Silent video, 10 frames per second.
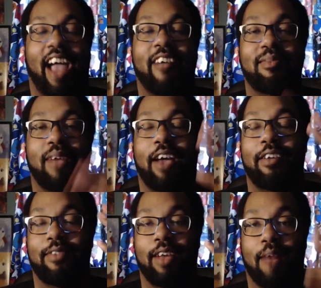I'm
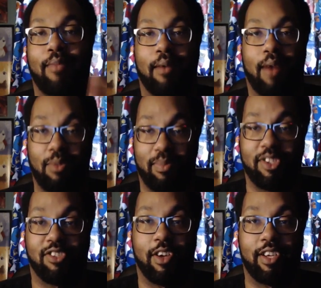gonna
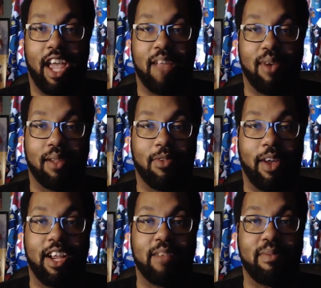butcher her name probably
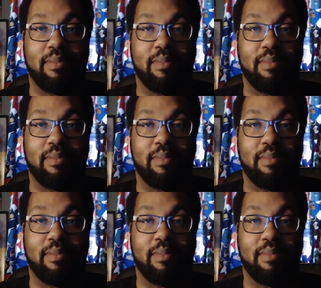right here,